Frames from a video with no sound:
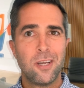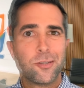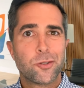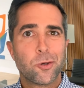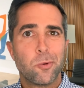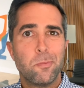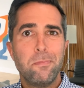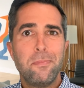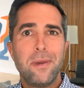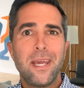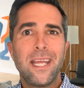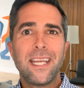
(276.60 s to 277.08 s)
So
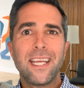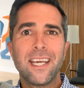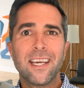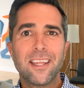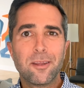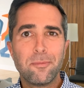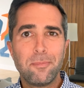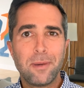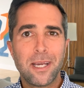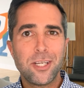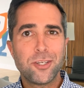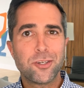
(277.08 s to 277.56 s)
many of
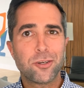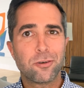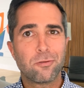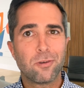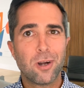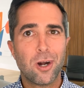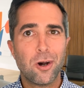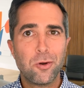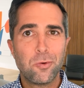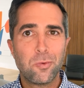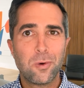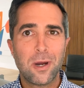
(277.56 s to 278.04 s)
the major
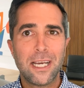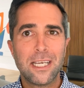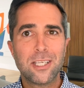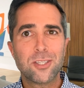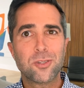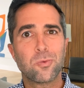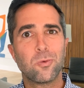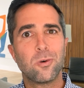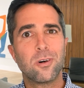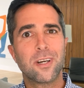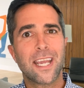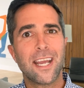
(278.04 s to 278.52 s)

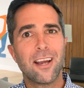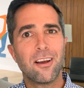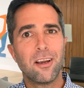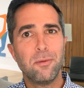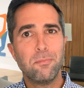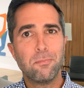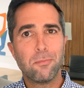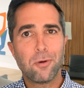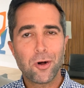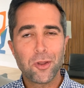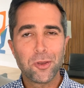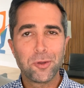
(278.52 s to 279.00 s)
roadways will carry
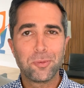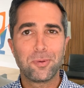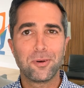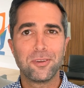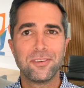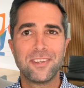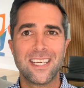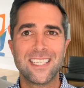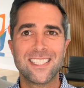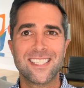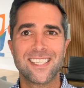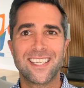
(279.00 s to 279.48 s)
multiple
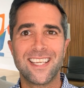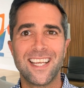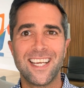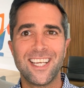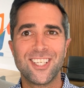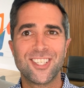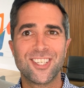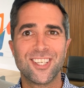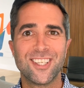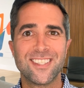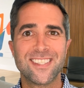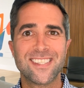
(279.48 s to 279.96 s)

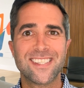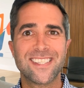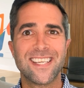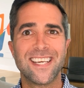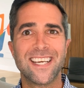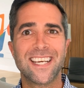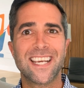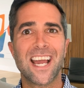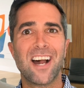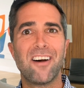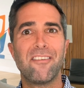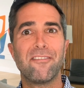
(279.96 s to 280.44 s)
designations to
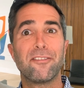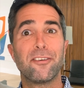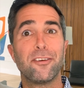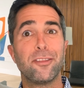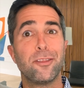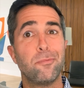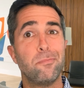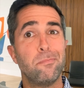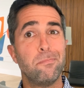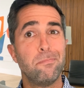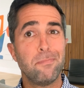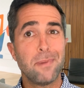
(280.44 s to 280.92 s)
account for
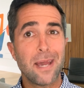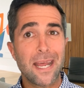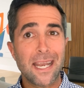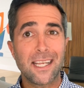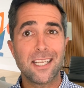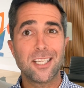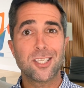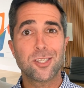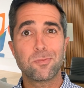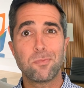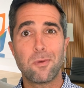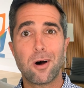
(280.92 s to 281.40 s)
the
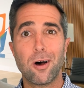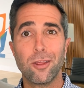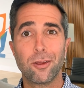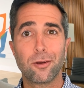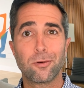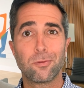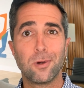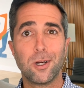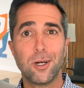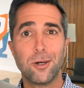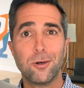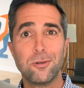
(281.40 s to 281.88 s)
many
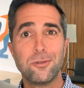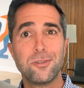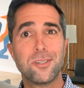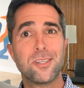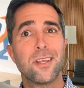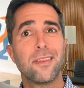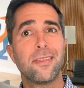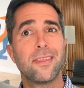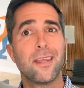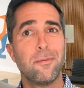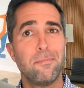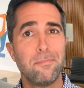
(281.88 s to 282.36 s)
smaller
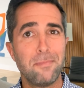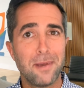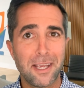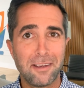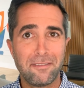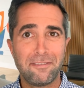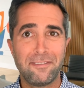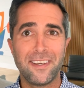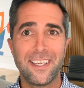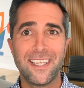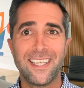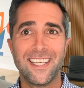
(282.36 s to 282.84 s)
roads that may
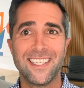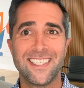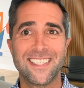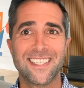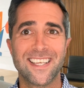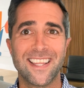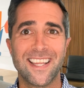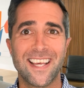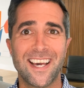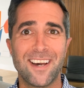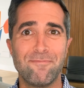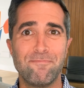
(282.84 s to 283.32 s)
feed
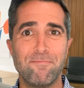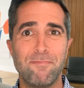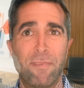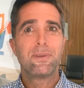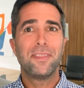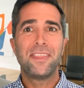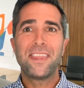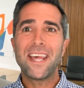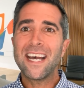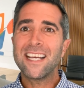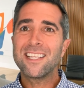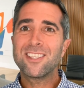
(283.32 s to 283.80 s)
into them.
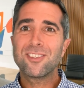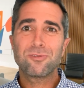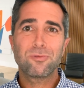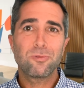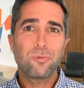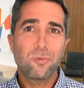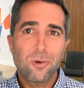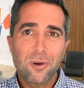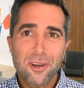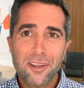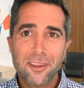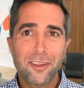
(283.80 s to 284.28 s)
But that's
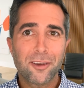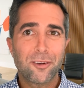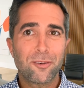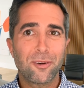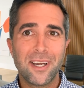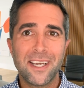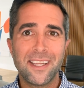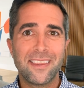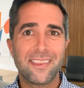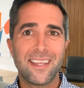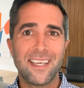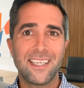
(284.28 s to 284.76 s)
one of the
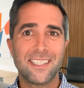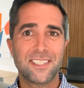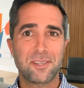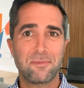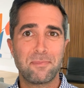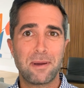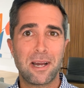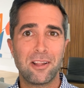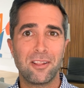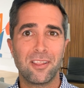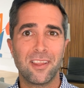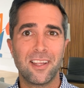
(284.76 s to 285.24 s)
great things
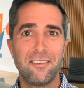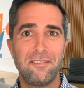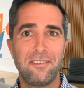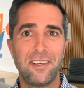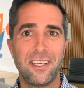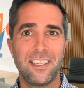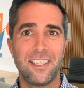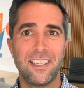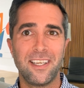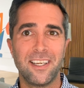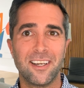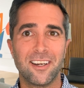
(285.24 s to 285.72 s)
about
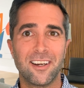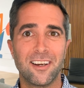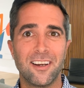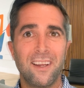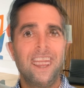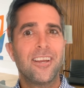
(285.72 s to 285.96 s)
living here.